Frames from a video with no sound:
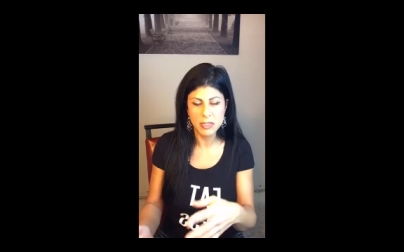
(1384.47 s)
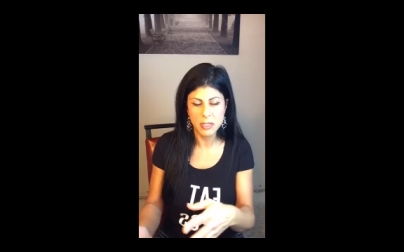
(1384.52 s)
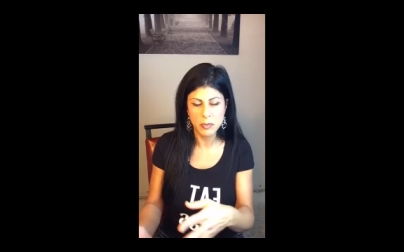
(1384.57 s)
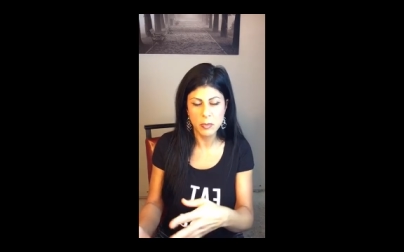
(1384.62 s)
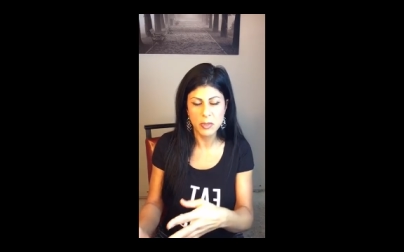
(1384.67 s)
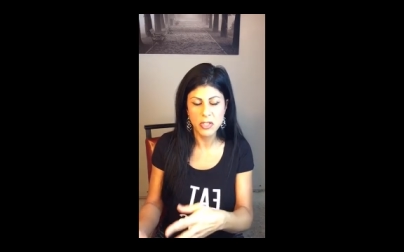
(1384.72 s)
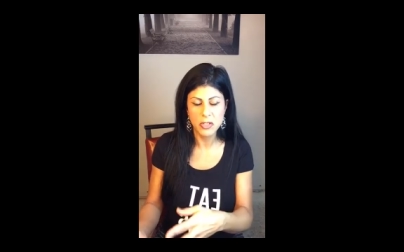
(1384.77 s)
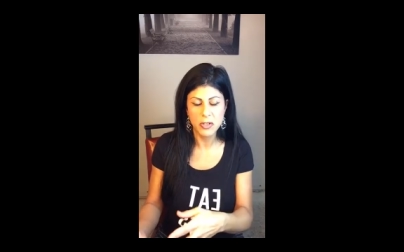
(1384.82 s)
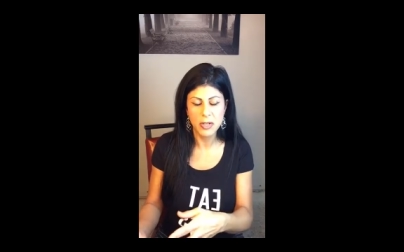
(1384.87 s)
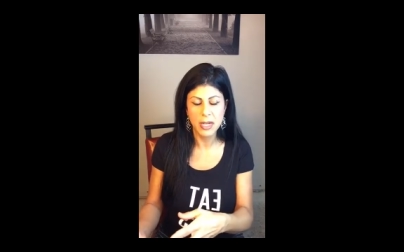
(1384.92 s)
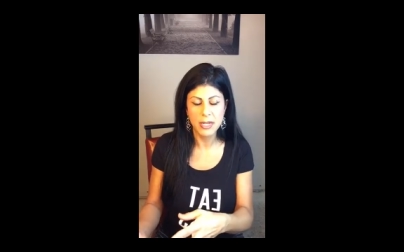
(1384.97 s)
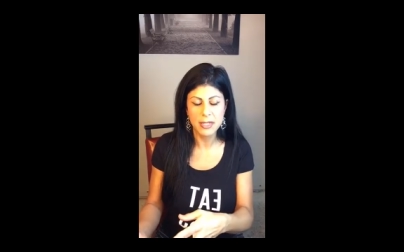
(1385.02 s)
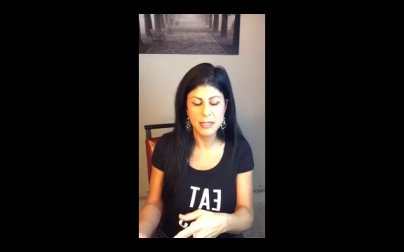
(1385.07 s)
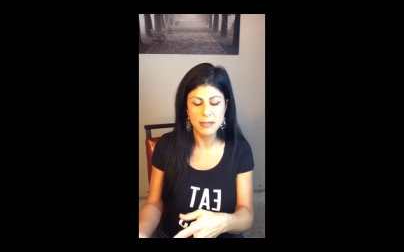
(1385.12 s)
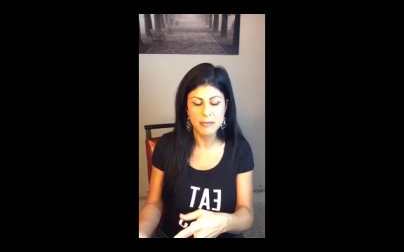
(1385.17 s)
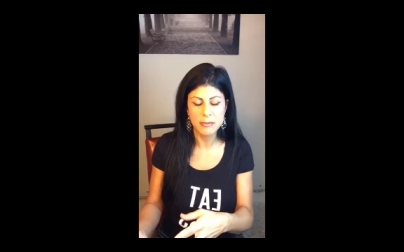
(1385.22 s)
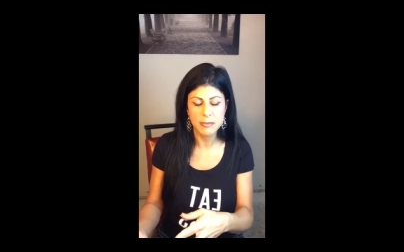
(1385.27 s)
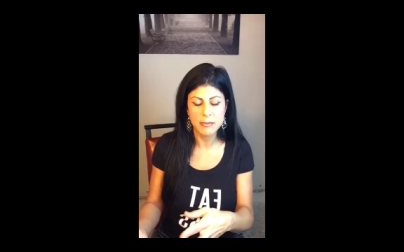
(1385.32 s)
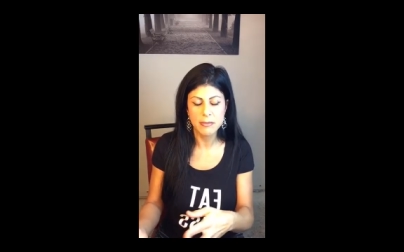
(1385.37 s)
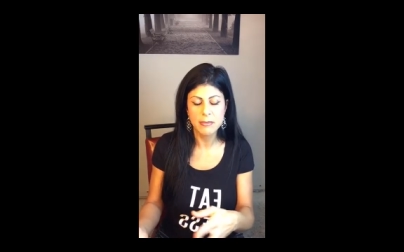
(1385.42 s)
when you're not,
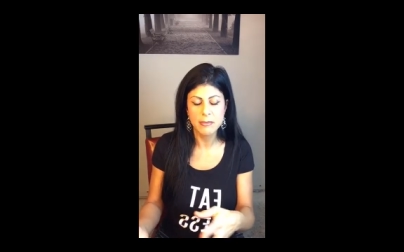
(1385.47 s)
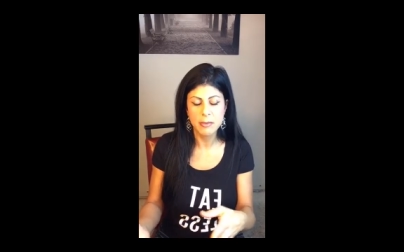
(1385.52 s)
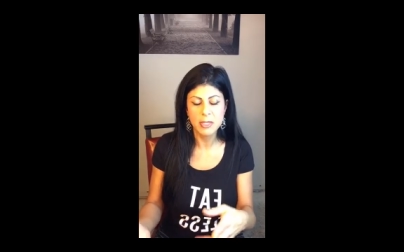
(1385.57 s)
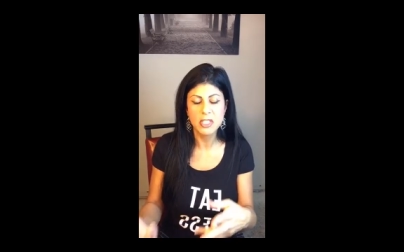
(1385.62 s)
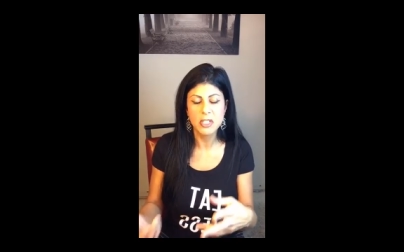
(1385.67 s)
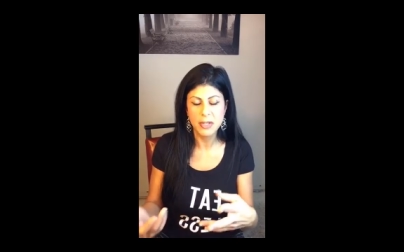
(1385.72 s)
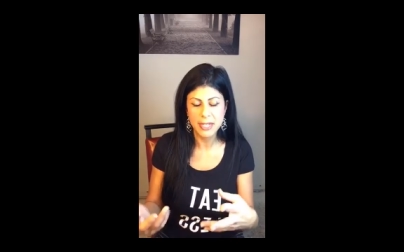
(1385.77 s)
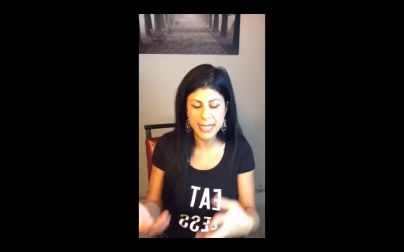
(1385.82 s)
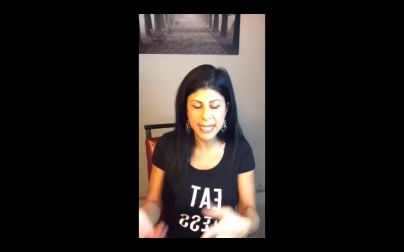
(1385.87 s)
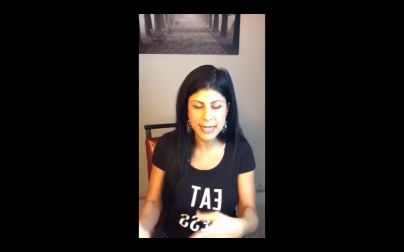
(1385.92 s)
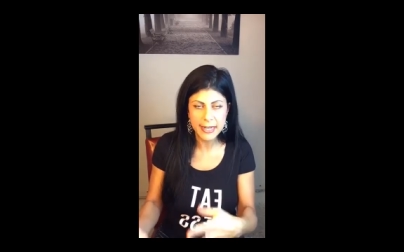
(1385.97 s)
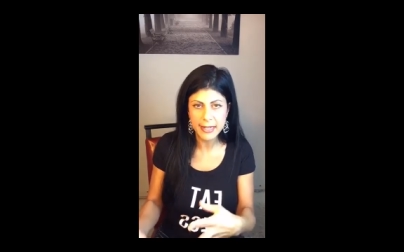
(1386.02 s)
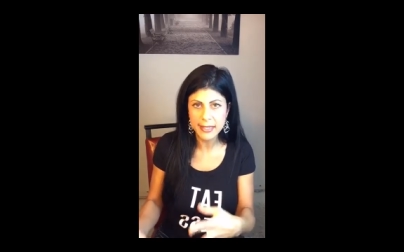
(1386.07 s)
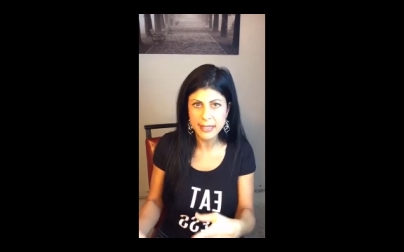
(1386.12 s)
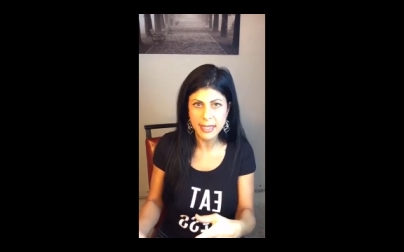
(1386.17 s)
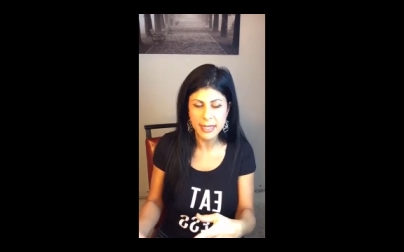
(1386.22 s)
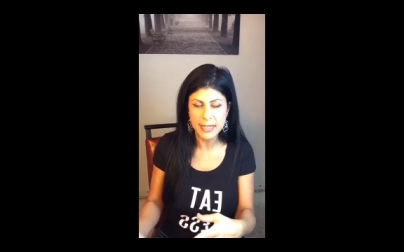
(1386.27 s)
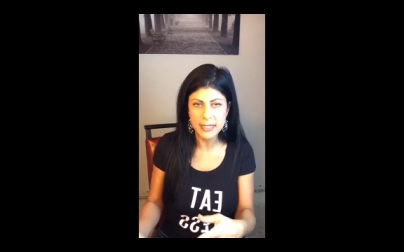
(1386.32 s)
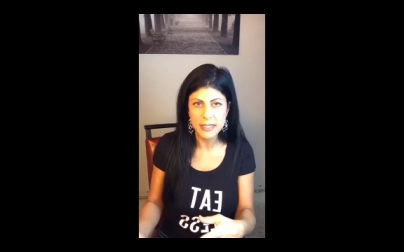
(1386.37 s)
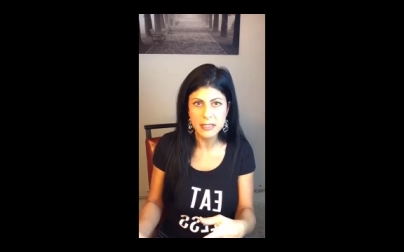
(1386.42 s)
when you're eating,
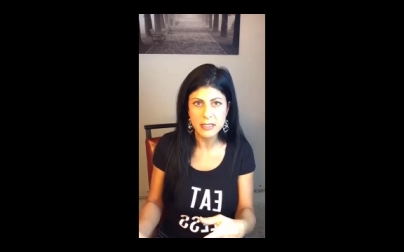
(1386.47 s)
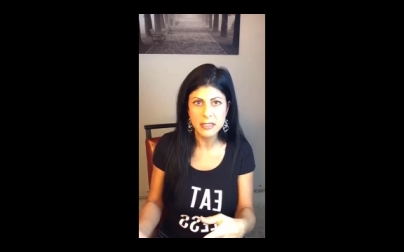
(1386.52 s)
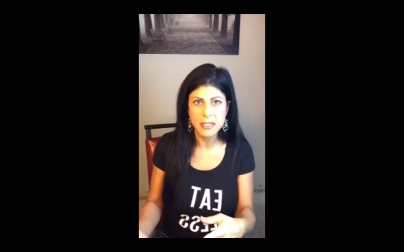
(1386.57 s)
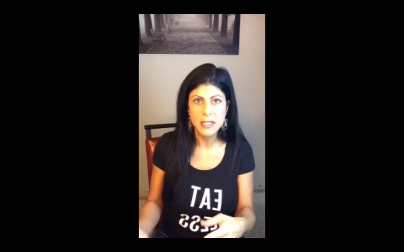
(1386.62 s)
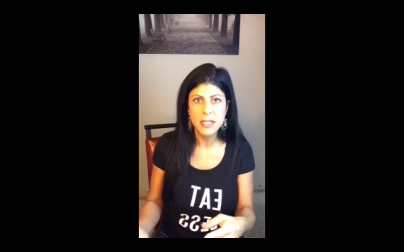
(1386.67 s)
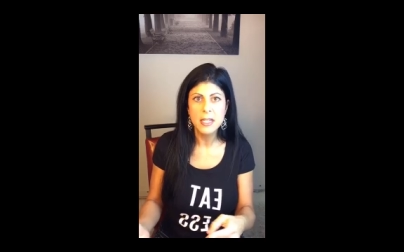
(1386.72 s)
that is.